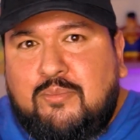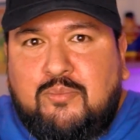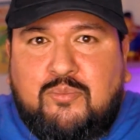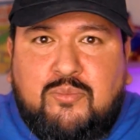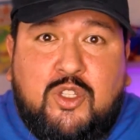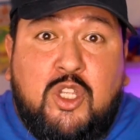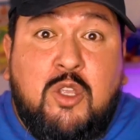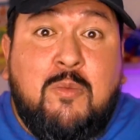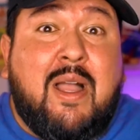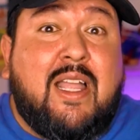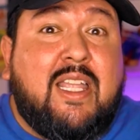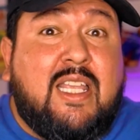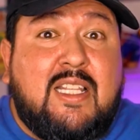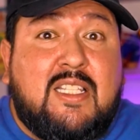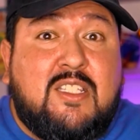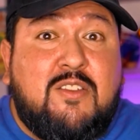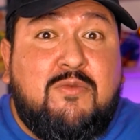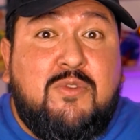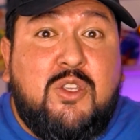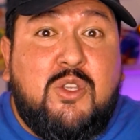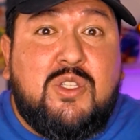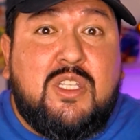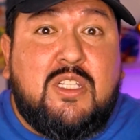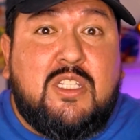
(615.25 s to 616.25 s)
You might get some
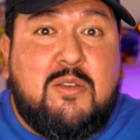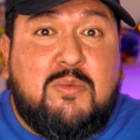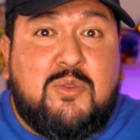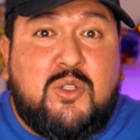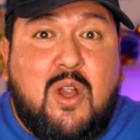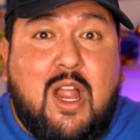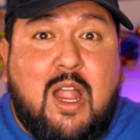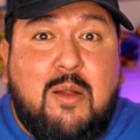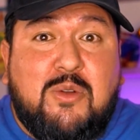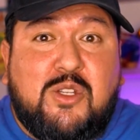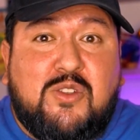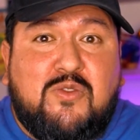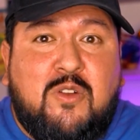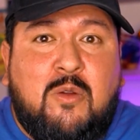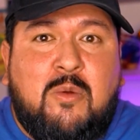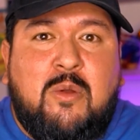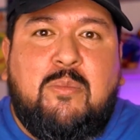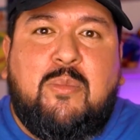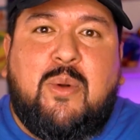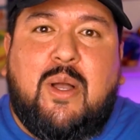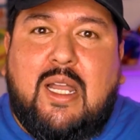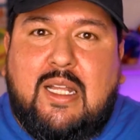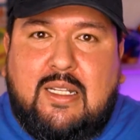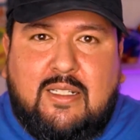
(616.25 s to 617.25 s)
views and subscribers from it,
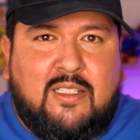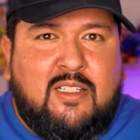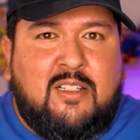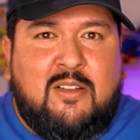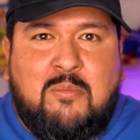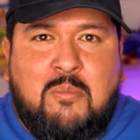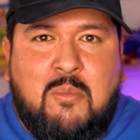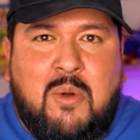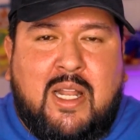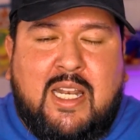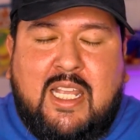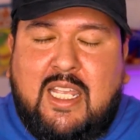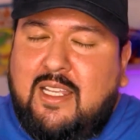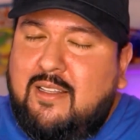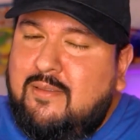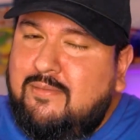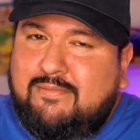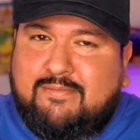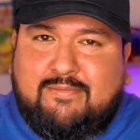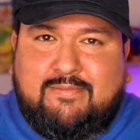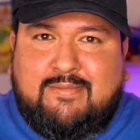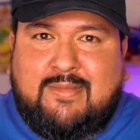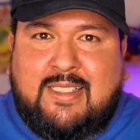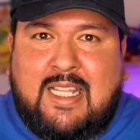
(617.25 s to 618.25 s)
but money
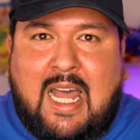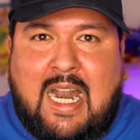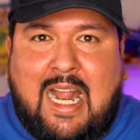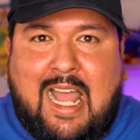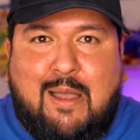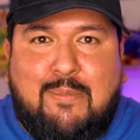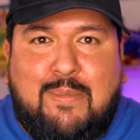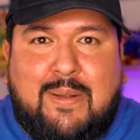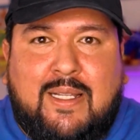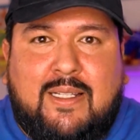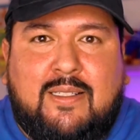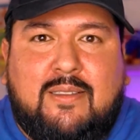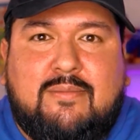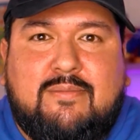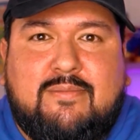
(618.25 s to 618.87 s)
not happen.